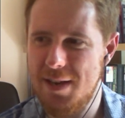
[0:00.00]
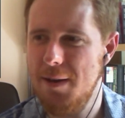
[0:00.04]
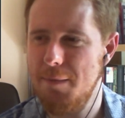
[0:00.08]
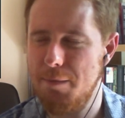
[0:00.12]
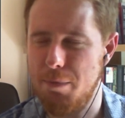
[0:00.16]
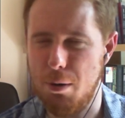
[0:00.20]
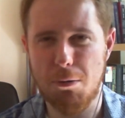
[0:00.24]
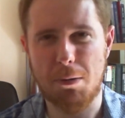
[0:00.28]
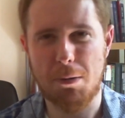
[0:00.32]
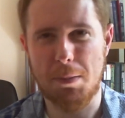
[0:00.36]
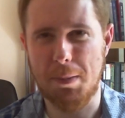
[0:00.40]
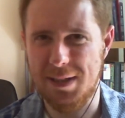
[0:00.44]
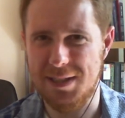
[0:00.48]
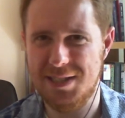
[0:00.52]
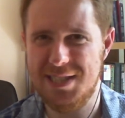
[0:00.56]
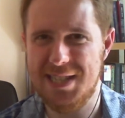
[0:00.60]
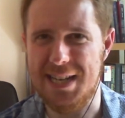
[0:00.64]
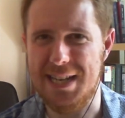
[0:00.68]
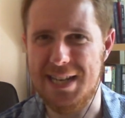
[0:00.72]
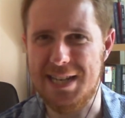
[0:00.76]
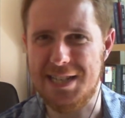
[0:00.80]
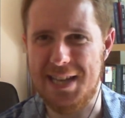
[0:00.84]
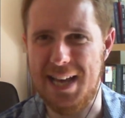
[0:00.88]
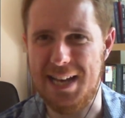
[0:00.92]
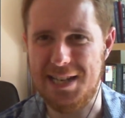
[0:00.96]

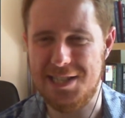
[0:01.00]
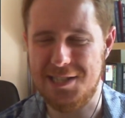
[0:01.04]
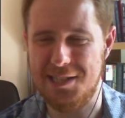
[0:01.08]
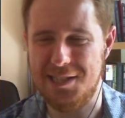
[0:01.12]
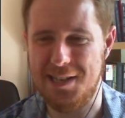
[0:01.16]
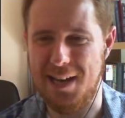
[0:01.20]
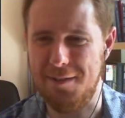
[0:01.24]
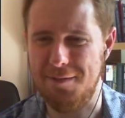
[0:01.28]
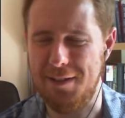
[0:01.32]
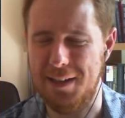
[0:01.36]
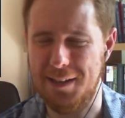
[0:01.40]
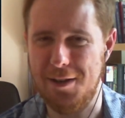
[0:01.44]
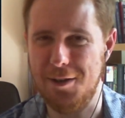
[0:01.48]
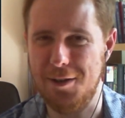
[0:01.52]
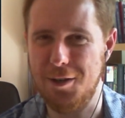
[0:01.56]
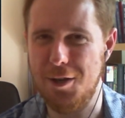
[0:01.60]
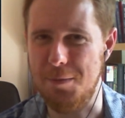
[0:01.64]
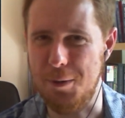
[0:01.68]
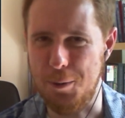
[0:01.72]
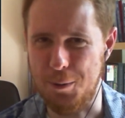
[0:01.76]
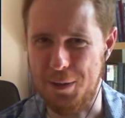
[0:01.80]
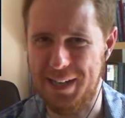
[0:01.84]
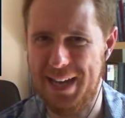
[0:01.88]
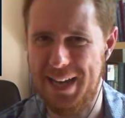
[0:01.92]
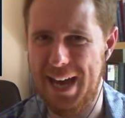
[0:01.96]
probability is that's kind of like a
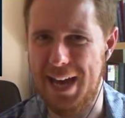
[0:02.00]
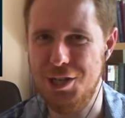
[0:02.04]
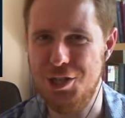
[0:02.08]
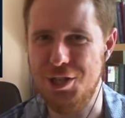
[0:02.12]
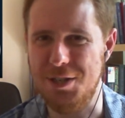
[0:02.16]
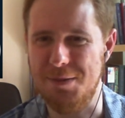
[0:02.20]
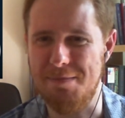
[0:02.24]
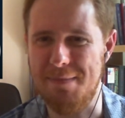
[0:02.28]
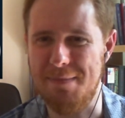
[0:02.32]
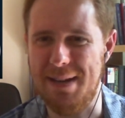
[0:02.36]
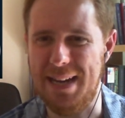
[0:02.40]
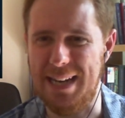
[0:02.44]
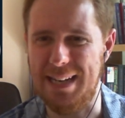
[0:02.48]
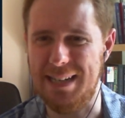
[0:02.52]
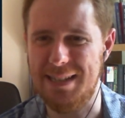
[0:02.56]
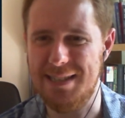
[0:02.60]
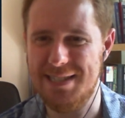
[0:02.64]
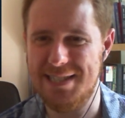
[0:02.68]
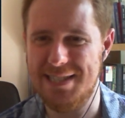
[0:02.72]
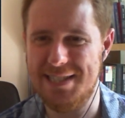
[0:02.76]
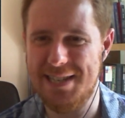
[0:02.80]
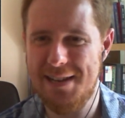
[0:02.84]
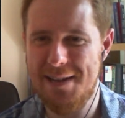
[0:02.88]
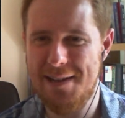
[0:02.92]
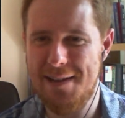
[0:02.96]
communication
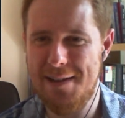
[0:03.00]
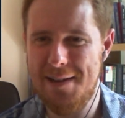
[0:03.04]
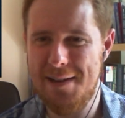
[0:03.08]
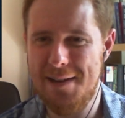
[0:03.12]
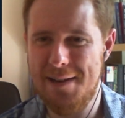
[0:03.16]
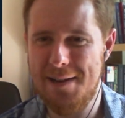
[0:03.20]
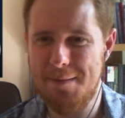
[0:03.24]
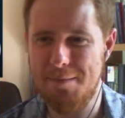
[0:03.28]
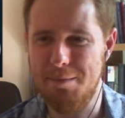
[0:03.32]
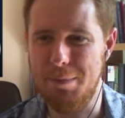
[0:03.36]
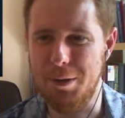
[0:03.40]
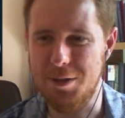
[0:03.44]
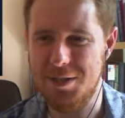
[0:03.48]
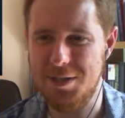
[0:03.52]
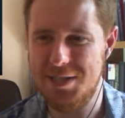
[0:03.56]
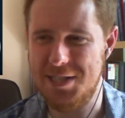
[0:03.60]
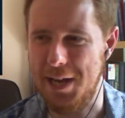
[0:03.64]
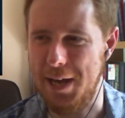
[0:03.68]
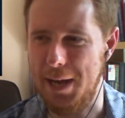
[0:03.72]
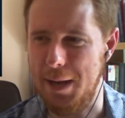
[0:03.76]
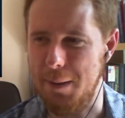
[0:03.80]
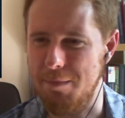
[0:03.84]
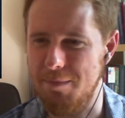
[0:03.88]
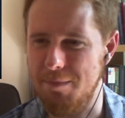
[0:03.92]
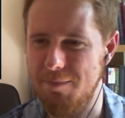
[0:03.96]
means, but
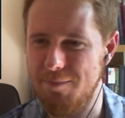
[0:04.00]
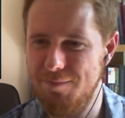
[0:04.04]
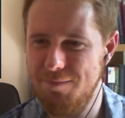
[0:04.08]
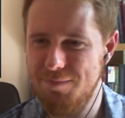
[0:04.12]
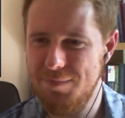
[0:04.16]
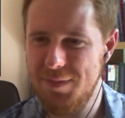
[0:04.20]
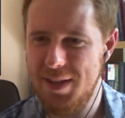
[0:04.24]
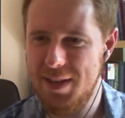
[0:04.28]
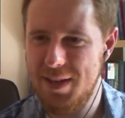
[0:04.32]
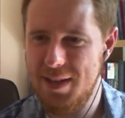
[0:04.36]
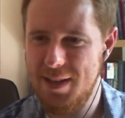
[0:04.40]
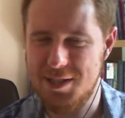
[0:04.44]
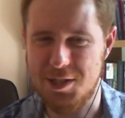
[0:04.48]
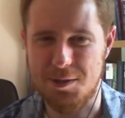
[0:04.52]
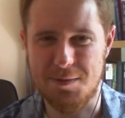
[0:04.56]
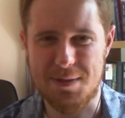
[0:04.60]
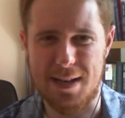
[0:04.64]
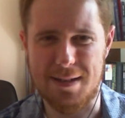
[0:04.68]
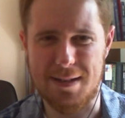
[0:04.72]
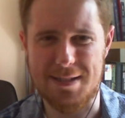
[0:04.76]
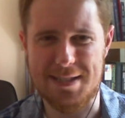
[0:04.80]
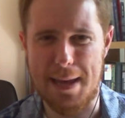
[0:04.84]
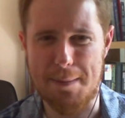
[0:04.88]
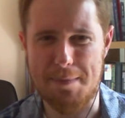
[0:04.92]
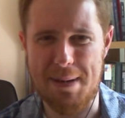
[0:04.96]

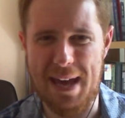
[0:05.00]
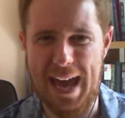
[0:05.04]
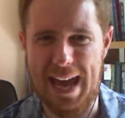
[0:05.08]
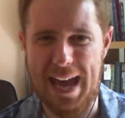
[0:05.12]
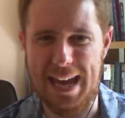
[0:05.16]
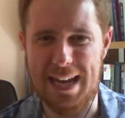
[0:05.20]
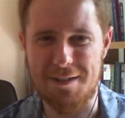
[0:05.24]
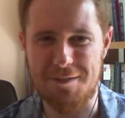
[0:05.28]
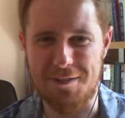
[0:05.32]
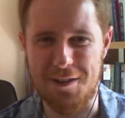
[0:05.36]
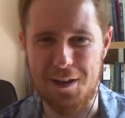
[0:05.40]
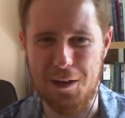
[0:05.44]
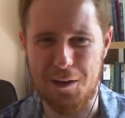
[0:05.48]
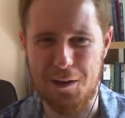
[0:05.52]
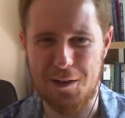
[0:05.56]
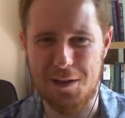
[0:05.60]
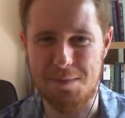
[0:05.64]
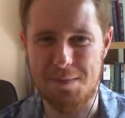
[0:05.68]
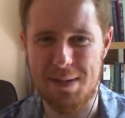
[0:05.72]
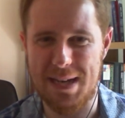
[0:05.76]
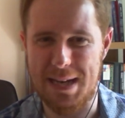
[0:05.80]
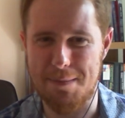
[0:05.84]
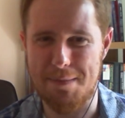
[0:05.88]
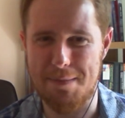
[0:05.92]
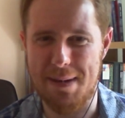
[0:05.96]
sometimes their behaviour
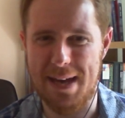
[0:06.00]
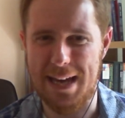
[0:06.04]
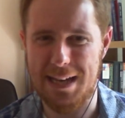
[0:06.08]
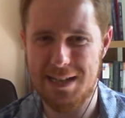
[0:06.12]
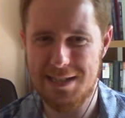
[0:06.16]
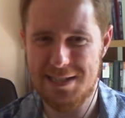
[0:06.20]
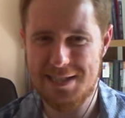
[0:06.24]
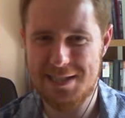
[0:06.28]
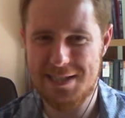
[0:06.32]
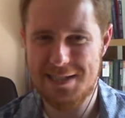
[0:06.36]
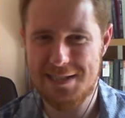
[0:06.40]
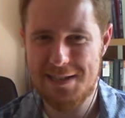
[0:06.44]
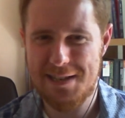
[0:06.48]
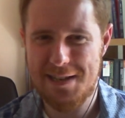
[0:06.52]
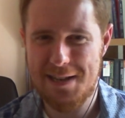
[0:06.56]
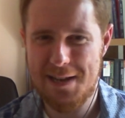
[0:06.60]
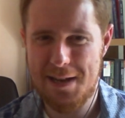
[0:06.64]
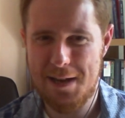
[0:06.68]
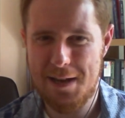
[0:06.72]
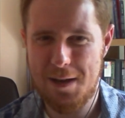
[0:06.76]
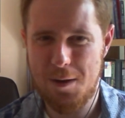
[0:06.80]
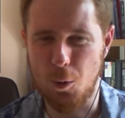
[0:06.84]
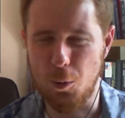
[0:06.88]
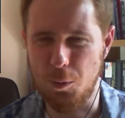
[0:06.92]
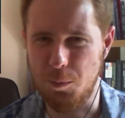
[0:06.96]
can be a bit
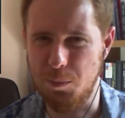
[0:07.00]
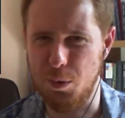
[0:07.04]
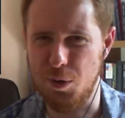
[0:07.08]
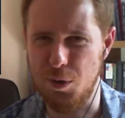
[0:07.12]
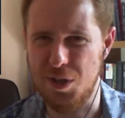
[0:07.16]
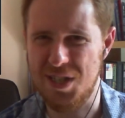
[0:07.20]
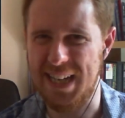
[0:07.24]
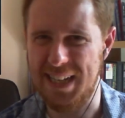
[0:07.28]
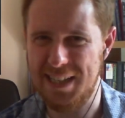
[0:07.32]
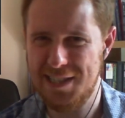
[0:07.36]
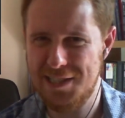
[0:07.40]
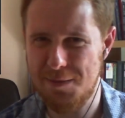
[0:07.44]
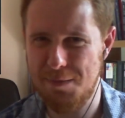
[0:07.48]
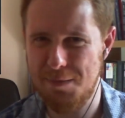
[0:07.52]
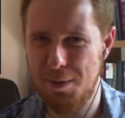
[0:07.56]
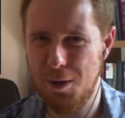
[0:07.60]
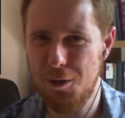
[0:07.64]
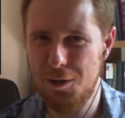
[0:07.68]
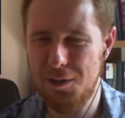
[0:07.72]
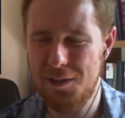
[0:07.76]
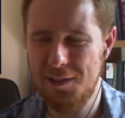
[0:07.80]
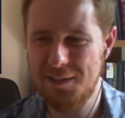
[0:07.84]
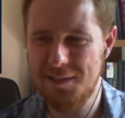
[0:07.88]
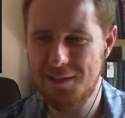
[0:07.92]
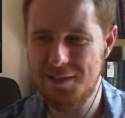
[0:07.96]

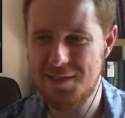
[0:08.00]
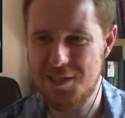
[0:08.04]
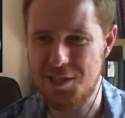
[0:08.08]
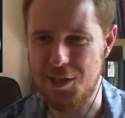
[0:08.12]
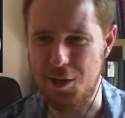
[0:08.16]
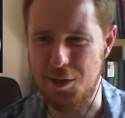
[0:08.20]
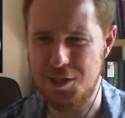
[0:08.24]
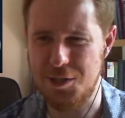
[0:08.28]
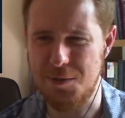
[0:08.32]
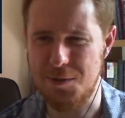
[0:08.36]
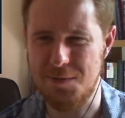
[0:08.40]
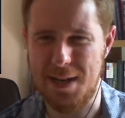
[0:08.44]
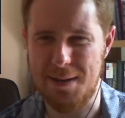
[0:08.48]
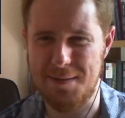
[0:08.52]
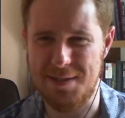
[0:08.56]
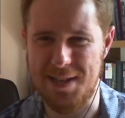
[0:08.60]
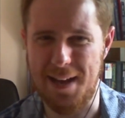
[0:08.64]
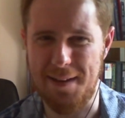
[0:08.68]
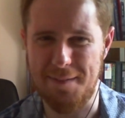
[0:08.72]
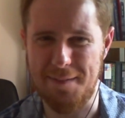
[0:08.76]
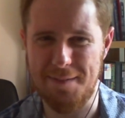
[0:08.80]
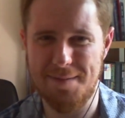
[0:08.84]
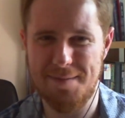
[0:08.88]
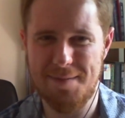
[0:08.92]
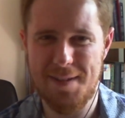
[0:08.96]
unpredictable. So sometimes,
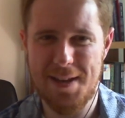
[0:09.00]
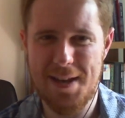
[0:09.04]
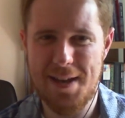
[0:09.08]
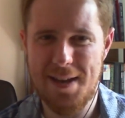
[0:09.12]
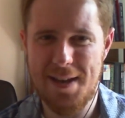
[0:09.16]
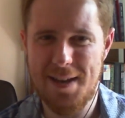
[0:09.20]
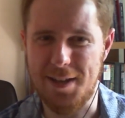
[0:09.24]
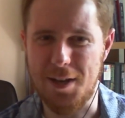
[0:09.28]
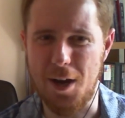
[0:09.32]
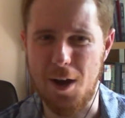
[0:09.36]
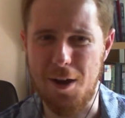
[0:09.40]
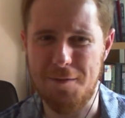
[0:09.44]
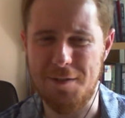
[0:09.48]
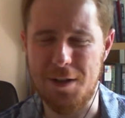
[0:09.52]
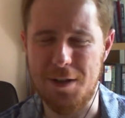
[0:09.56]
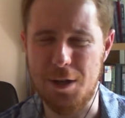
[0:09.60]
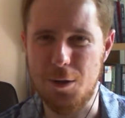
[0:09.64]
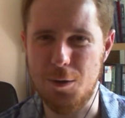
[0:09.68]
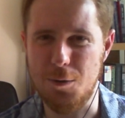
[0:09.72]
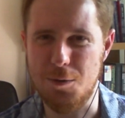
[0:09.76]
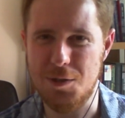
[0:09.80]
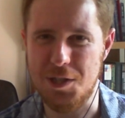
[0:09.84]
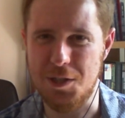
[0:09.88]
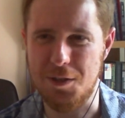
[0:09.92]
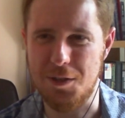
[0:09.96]
like, if
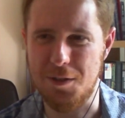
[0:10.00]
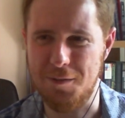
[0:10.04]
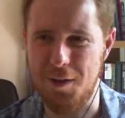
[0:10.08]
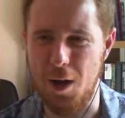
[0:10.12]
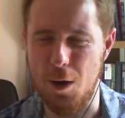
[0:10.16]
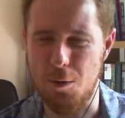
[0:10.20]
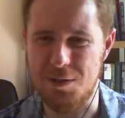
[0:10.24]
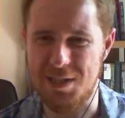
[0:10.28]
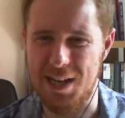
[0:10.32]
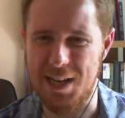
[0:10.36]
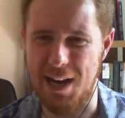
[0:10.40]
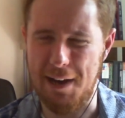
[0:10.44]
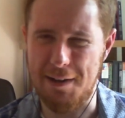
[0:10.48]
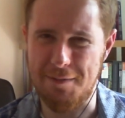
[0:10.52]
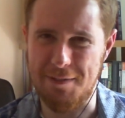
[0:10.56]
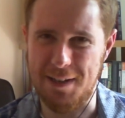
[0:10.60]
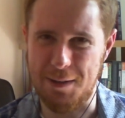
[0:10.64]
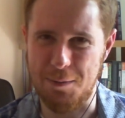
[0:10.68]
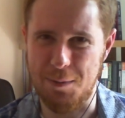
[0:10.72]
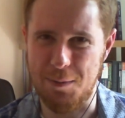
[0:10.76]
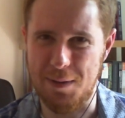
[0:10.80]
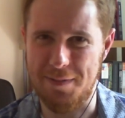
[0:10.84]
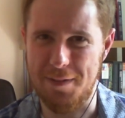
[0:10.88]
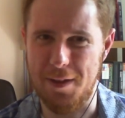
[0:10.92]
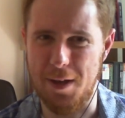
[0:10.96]
you sort of go
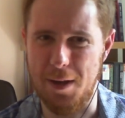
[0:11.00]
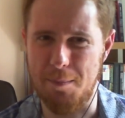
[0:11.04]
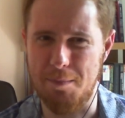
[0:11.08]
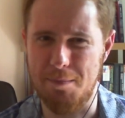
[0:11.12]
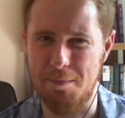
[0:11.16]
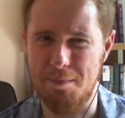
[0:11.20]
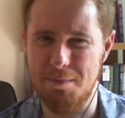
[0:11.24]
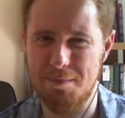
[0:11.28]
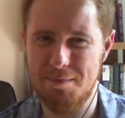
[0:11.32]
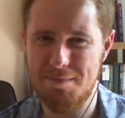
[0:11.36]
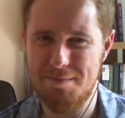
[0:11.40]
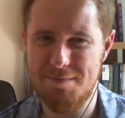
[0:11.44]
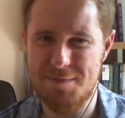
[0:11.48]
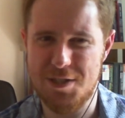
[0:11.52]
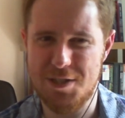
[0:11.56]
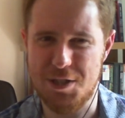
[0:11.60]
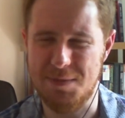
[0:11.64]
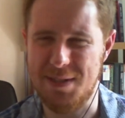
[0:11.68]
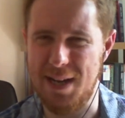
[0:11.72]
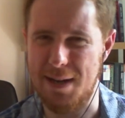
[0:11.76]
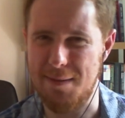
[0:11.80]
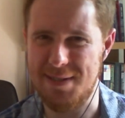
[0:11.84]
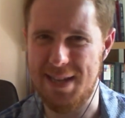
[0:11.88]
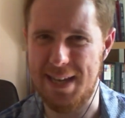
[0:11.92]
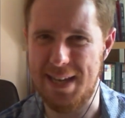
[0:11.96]
diving with them,
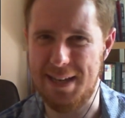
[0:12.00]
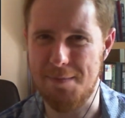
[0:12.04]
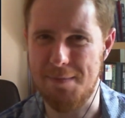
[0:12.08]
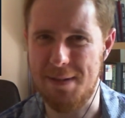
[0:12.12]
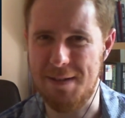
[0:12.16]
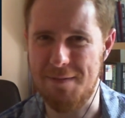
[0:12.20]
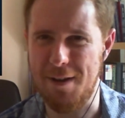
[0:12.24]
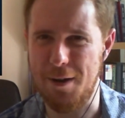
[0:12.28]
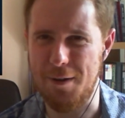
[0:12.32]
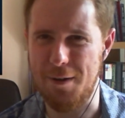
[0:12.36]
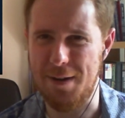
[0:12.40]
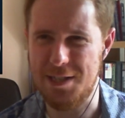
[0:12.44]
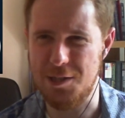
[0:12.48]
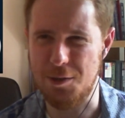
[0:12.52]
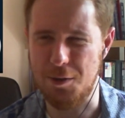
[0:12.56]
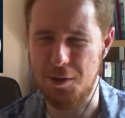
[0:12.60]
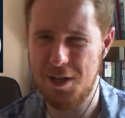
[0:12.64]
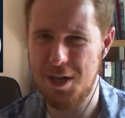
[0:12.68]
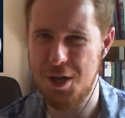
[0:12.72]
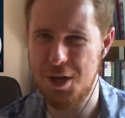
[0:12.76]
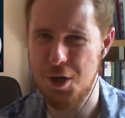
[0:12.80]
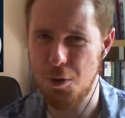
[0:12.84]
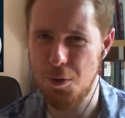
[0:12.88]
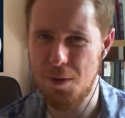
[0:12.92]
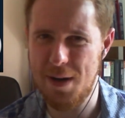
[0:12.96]
sometimes they can be very sort of
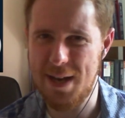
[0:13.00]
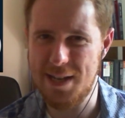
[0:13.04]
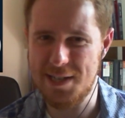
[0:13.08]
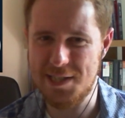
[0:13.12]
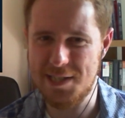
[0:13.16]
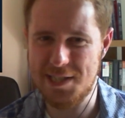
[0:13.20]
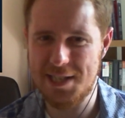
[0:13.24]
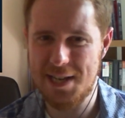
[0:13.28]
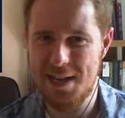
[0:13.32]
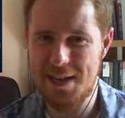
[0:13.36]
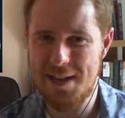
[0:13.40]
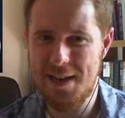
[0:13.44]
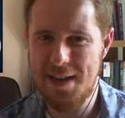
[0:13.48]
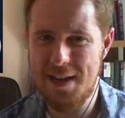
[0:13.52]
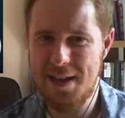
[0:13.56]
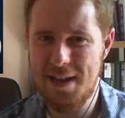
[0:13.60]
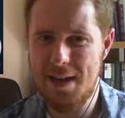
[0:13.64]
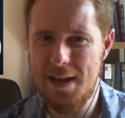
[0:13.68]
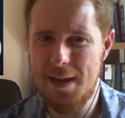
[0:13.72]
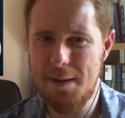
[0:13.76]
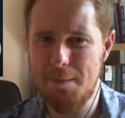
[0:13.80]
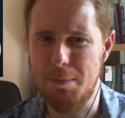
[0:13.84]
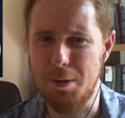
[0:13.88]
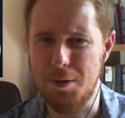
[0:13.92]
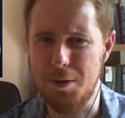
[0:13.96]
curious,
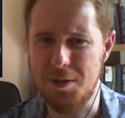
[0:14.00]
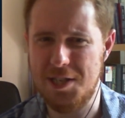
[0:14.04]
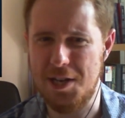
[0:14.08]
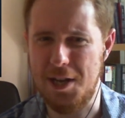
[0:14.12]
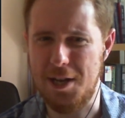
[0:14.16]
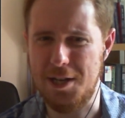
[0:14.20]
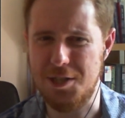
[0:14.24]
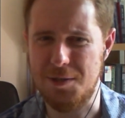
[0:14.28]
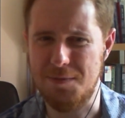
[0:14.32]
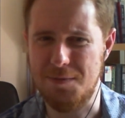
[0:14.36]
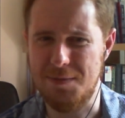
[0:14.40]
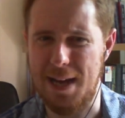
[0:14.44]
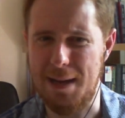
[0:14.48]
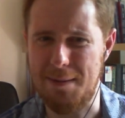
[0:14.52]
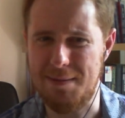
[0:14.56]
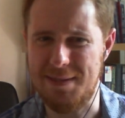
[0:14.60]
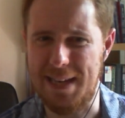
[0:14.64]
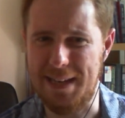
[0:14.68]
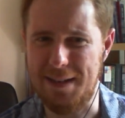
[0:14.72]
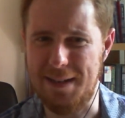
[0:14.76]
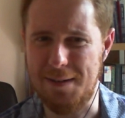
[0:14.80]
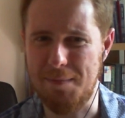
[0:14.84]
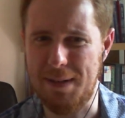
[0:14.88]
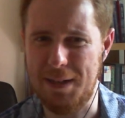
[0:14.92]
but sometimes they can